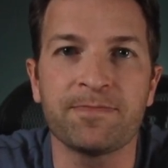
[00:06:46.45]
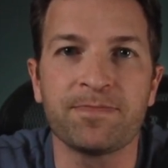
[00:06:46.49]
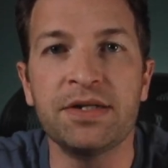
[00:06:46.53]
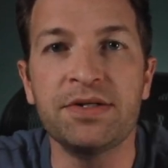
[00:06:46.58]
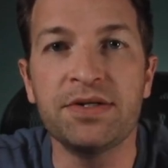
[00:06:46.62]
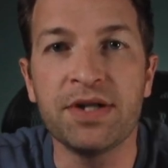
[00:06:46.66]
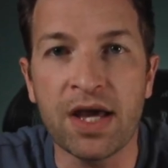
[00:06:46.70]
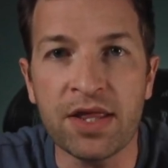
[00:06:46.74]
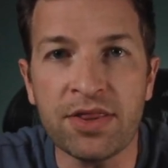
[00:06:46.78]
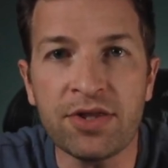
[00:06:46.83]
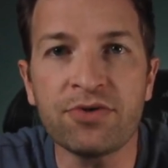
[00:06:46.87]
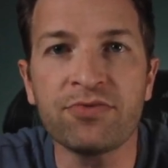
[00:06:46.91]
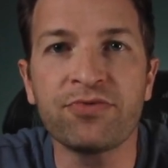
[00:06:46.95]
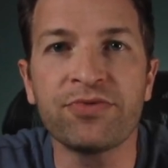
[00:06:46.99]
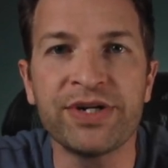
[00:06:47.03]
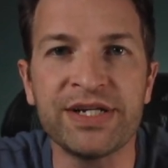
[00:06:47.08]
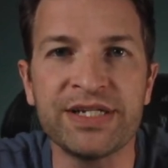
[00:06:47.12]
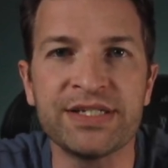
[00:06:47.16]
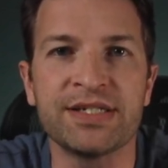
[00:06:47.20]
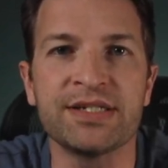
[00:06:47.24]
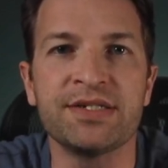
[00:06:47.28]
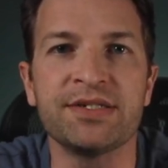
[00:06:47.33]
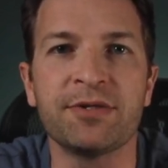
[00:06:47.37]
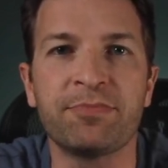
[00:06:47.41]
Another
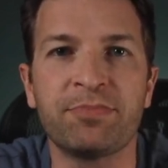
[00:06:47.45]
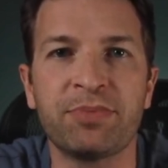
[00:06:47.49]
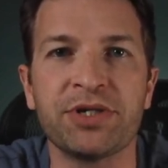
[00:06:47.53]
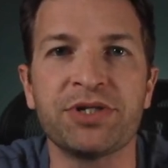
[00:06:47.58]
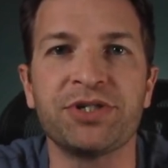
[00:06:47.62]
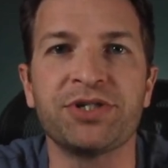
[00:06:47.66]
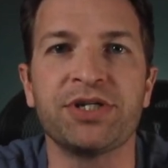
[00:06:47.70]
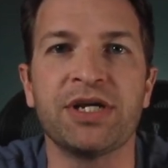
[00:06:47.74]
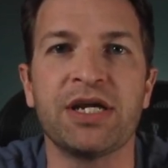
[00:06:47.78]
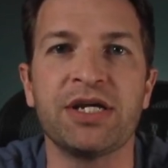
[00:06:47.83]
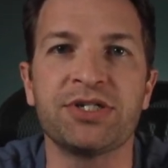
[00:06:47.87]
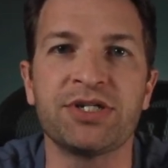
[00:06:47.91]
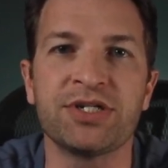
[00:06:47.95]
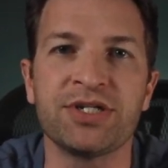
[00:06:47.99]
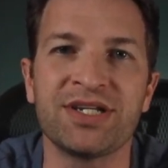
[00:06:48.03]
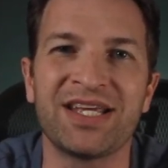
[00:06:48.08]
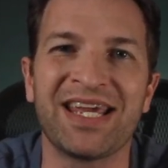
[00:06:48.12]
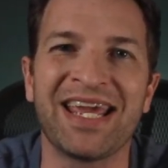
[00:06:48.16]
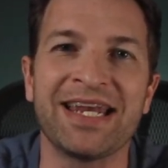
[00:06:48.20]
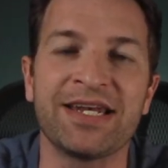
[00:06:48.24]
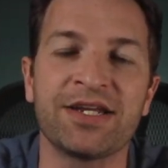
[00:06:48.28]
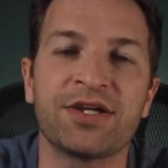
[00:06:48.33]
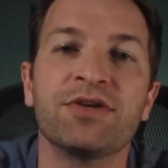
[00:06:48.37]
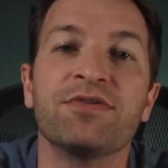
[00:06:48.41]
reason depreciation
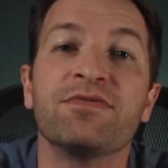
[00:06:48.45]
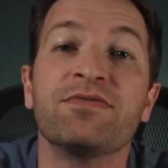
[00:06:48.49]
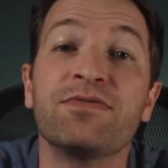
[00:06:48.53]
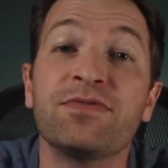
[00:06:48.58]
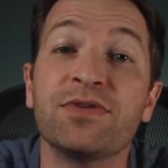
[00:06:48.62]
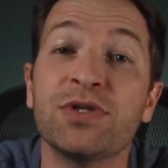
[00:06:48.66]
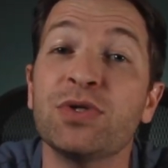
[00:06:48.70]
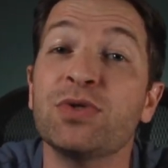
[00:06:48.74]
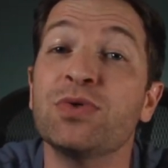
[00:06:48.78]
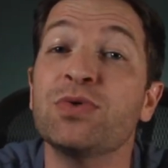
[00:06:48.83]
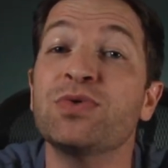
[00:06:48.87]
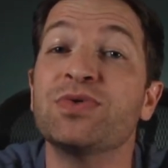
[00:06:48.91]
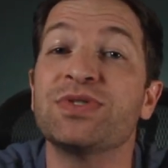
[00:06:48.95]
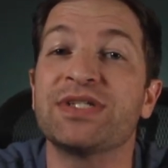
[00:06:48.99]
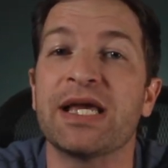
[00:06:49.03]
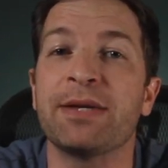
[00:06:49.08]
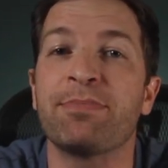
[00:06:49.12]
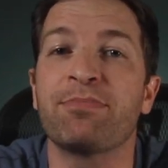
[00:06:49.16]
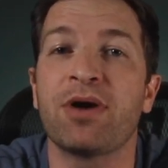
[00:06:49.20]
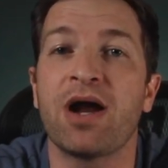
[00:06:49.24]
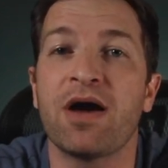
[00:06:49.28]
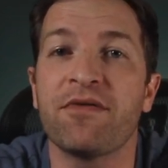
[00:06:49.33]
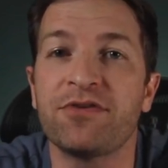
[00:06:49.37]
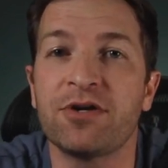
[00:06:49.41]
can confuse
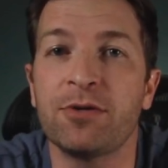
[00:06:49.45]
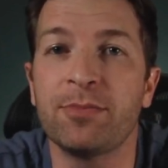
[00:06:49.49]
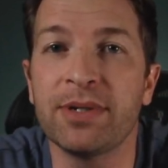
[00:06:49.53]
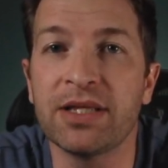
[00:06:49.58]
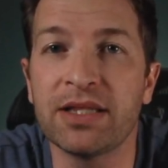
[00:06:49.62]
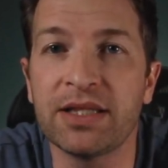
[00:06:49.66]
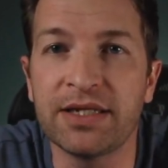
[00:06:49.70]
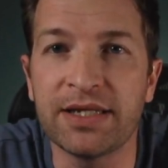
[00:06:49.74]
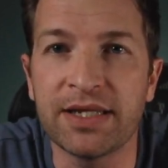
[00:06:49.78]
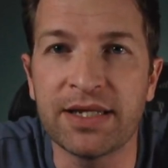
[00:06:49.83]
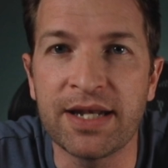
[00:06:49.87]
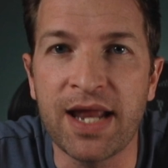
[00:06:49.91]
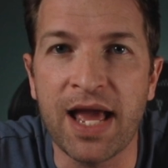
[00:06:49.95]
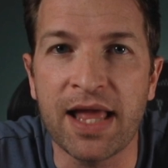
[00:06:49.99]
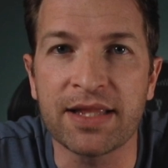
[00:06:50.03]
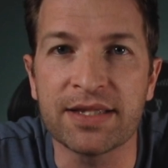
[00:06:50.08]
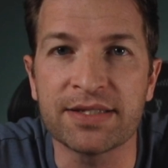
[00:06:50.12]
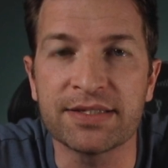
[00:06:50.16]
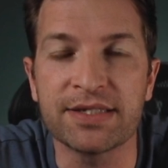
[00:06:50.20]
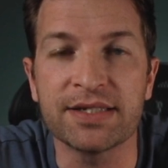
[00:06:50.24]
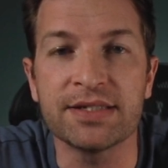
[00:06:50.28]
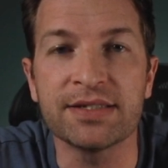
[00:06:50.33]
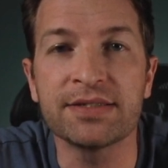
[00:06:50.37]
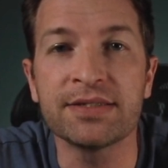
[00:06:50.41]
a profitability
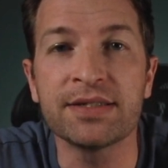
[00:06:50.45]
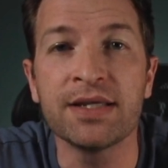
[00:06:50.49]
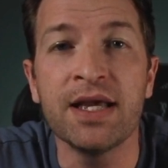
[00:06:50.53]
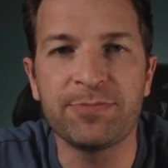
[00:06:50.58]
analysis